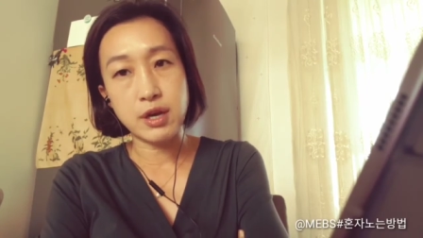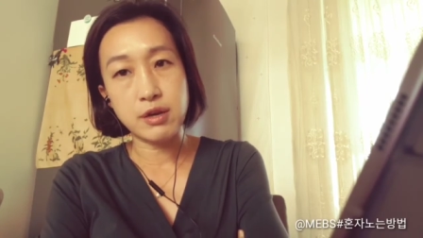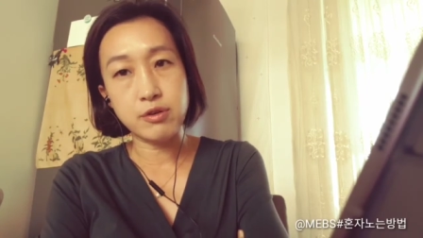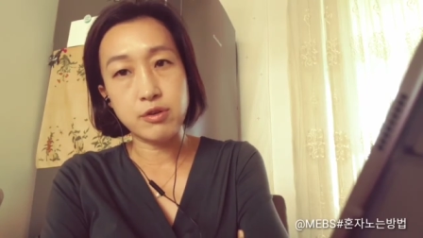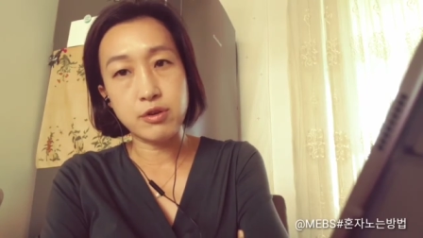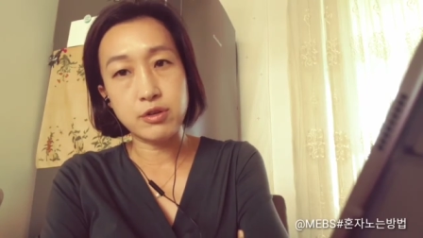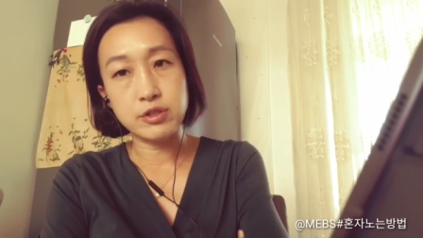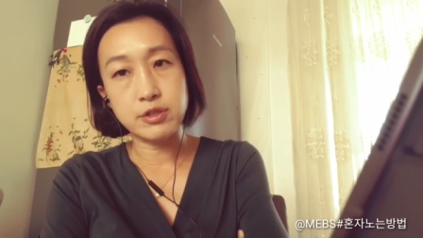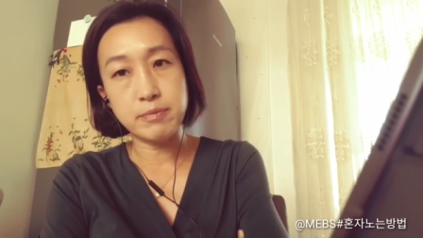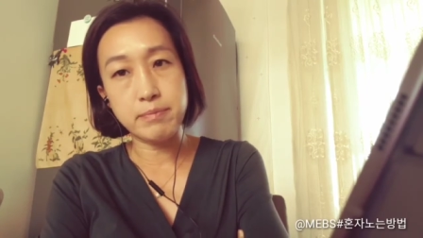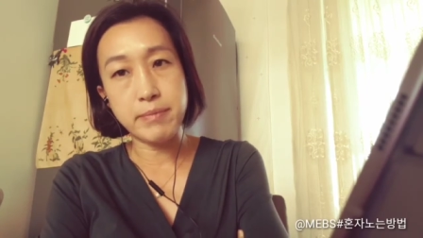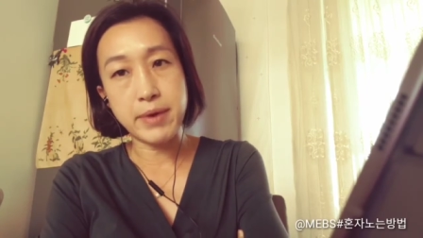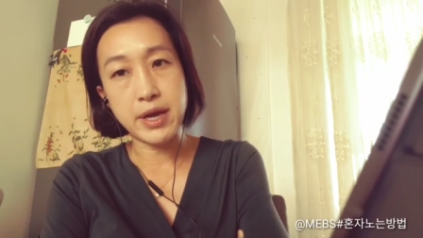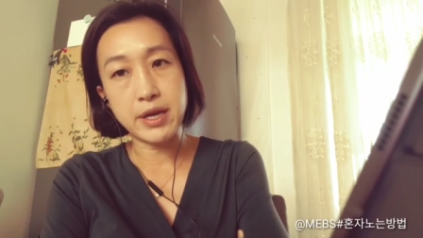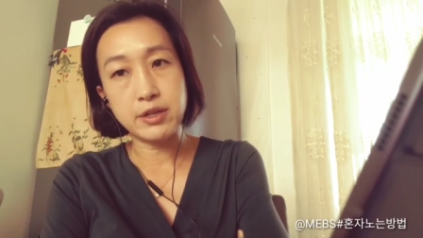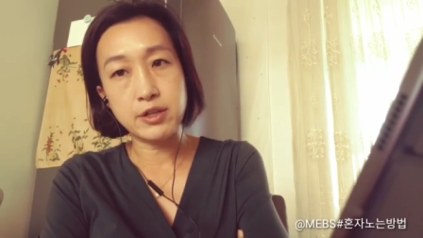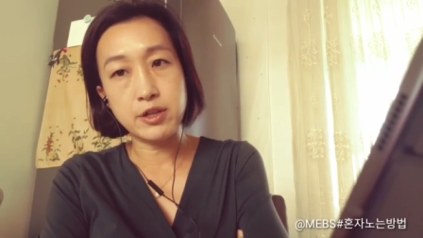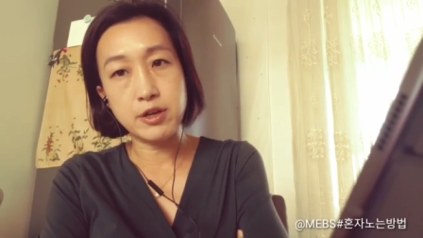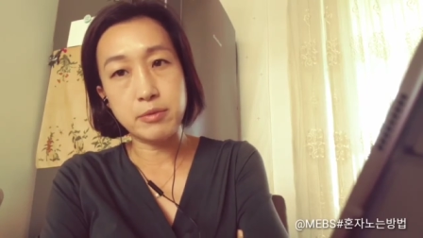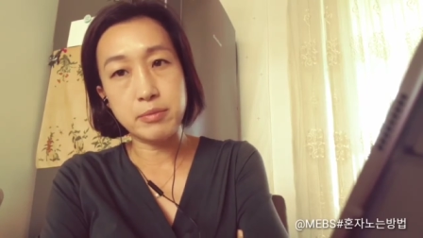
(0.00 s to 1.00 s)
was
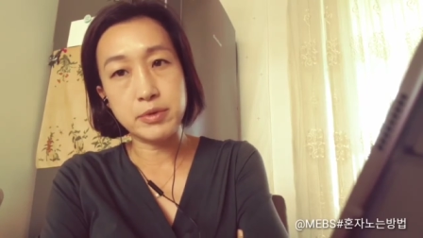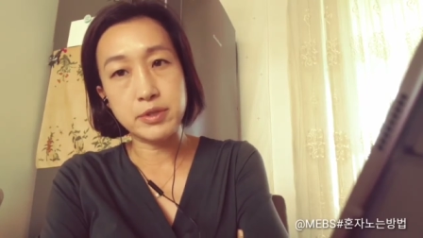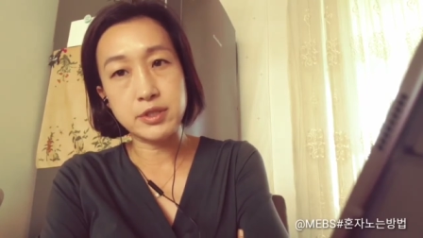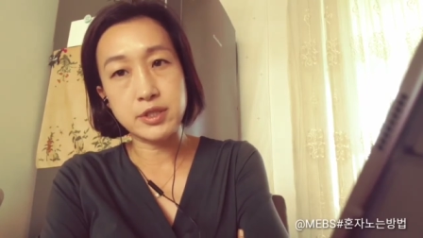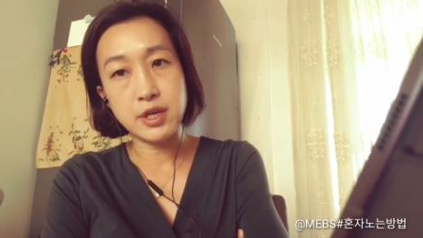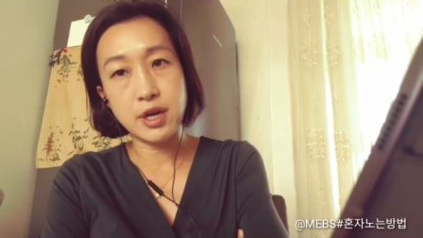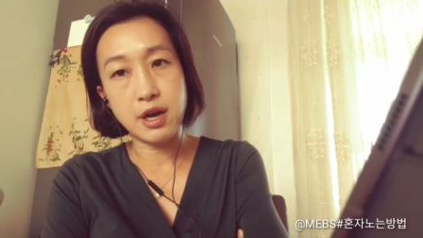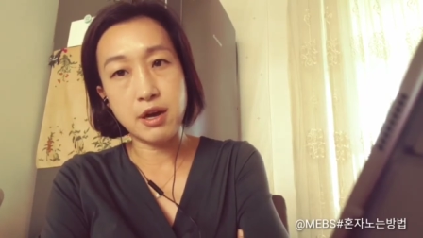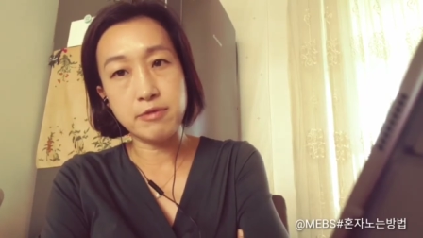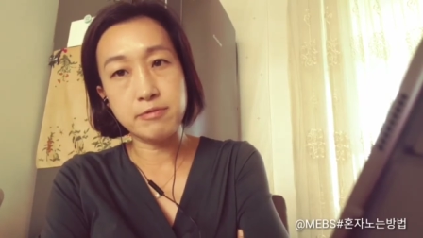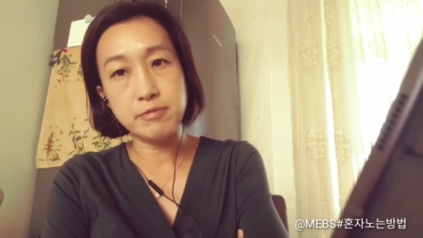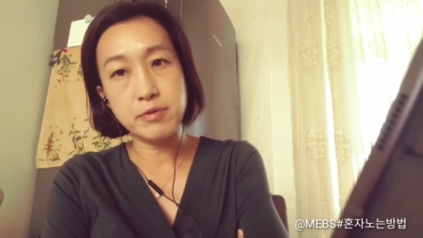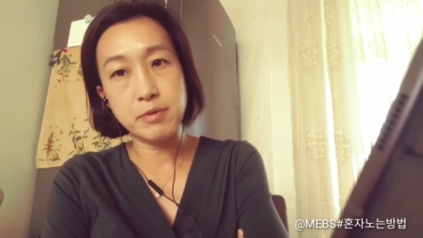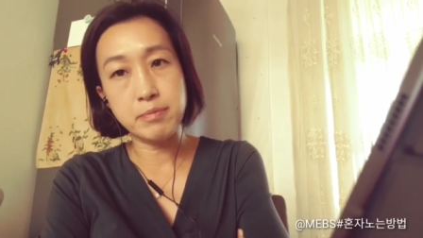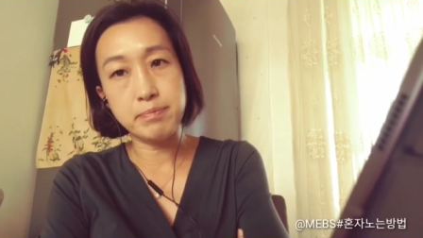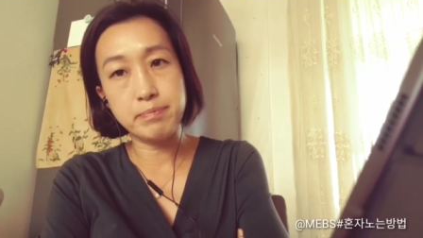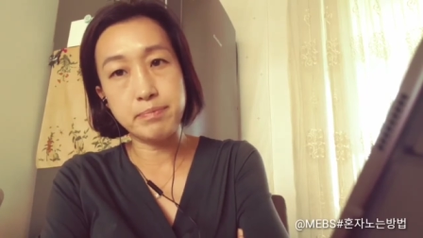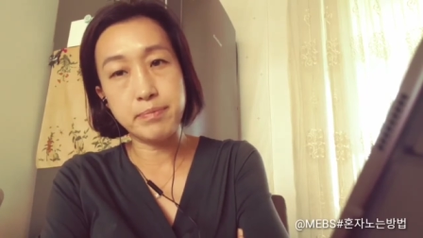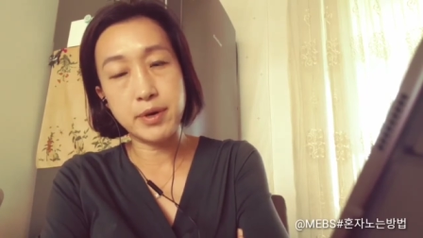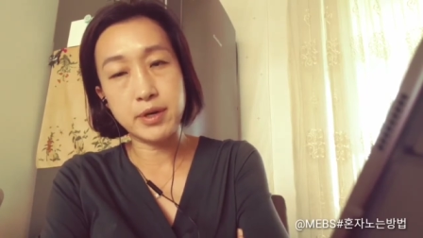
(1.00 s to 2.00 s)
made of a tough
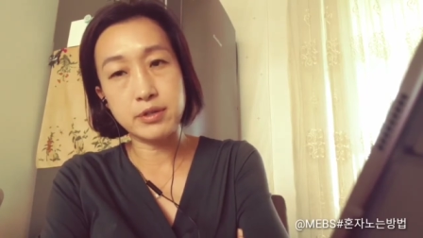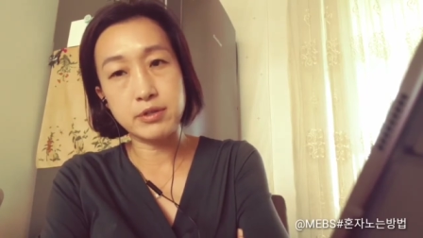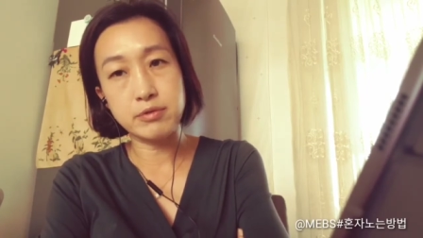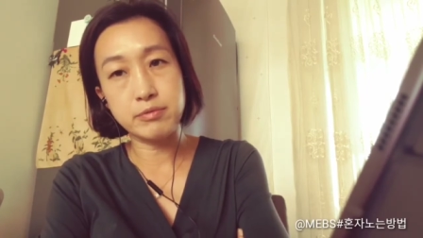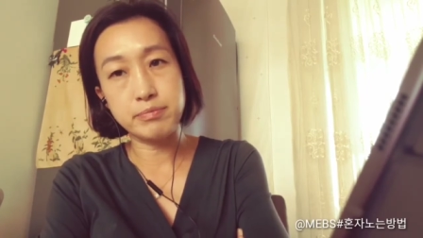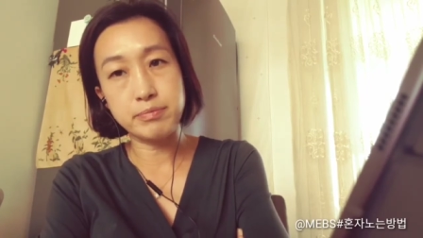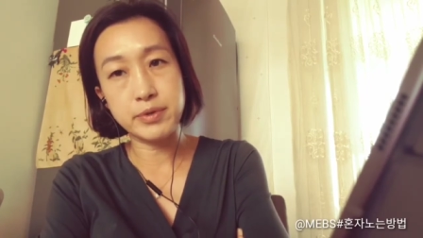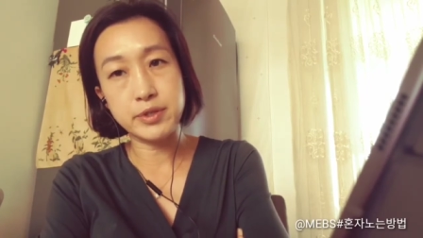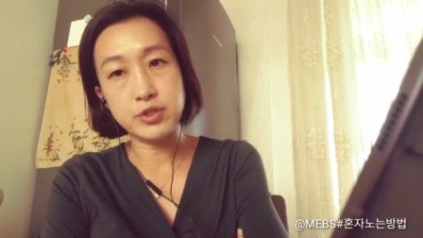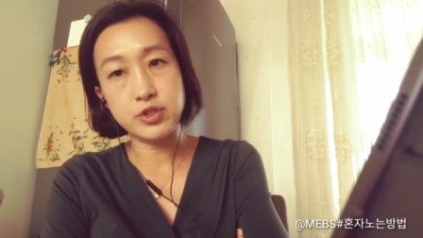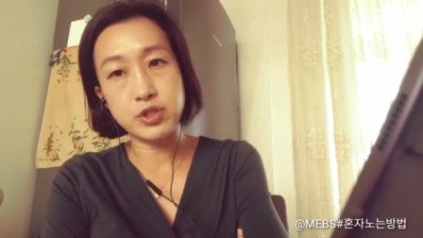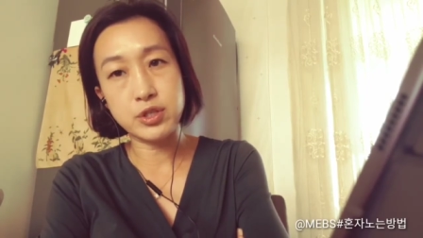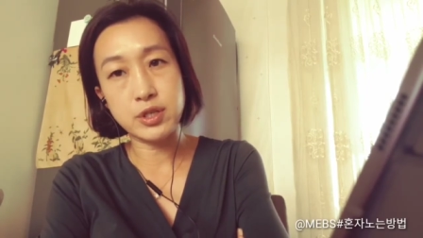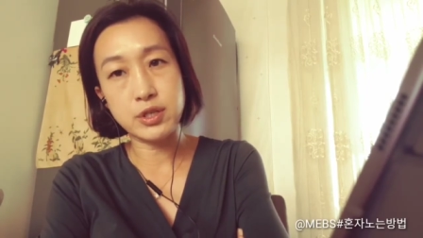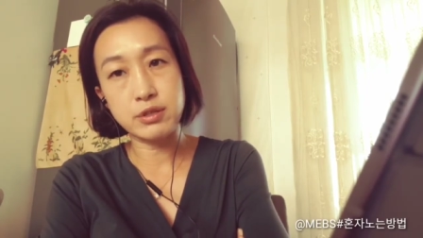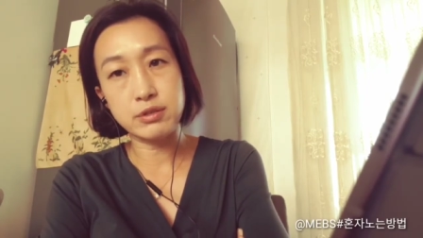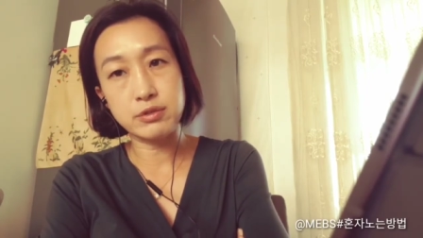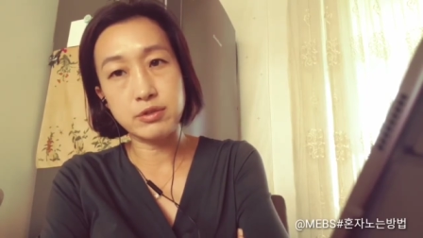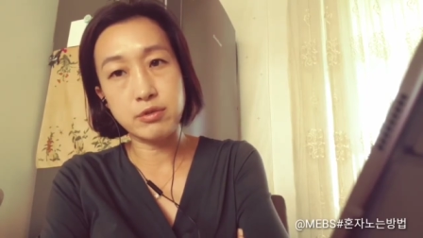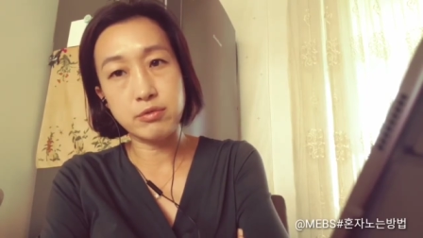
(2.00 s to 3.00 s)
but
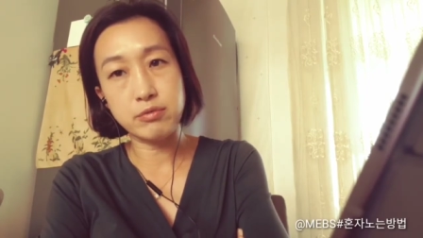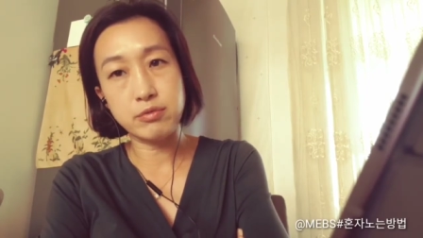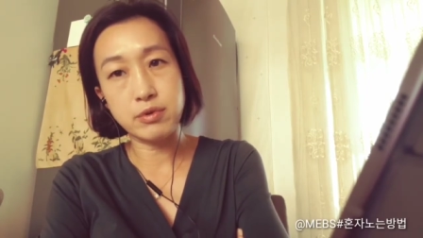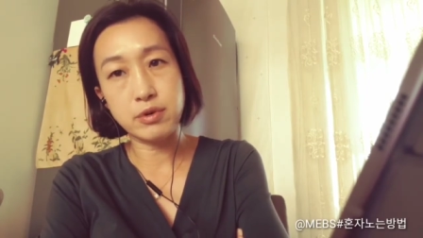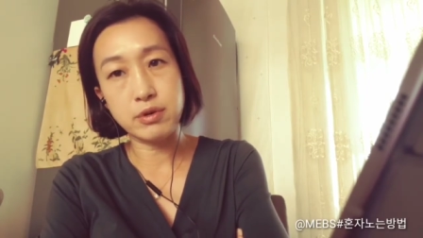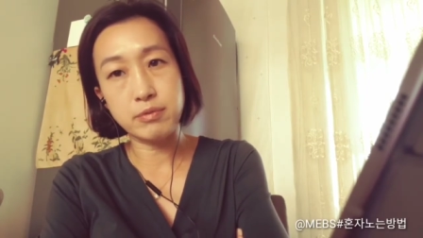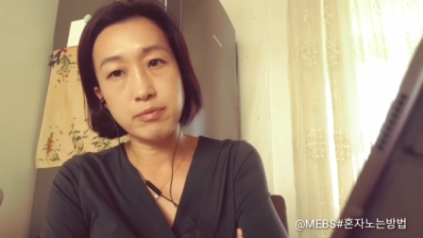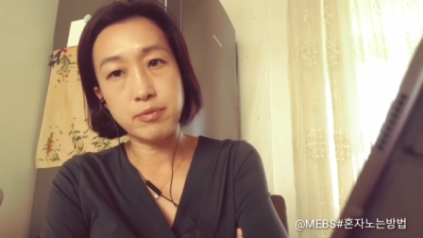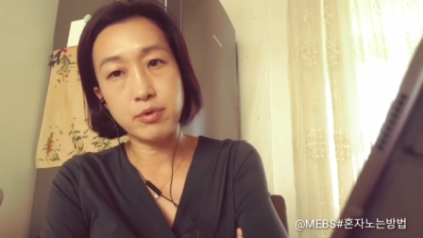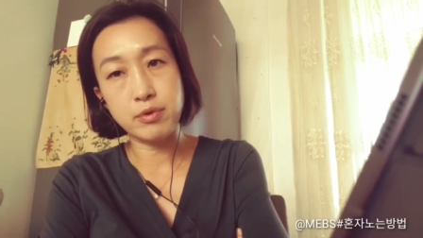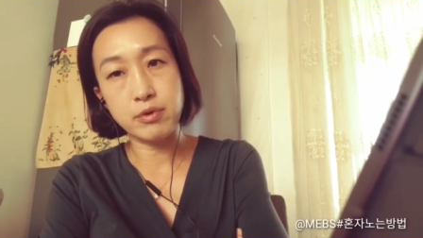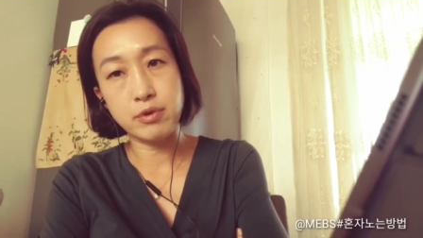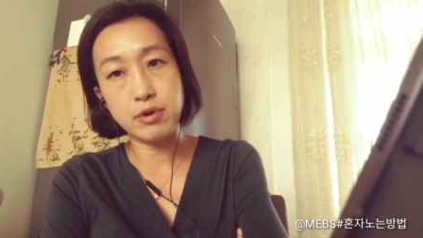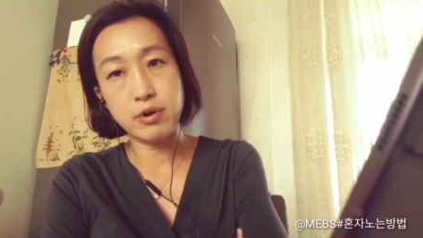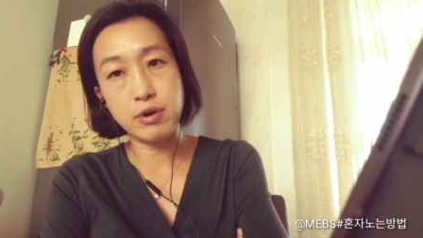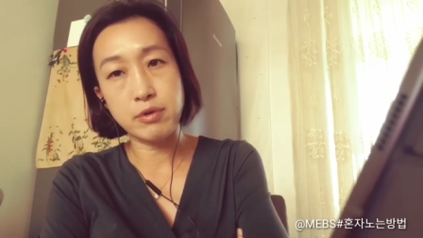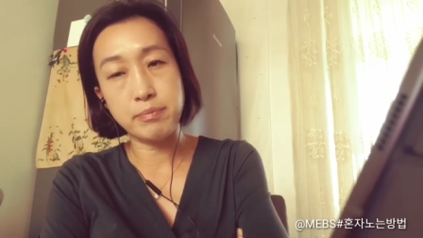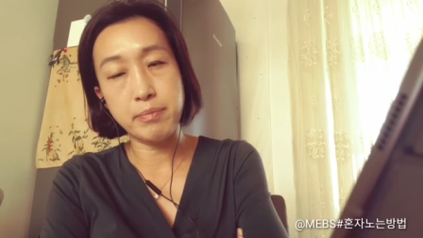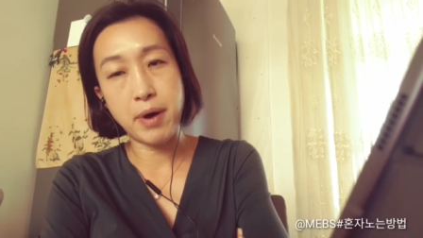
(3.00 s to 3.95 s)
shield or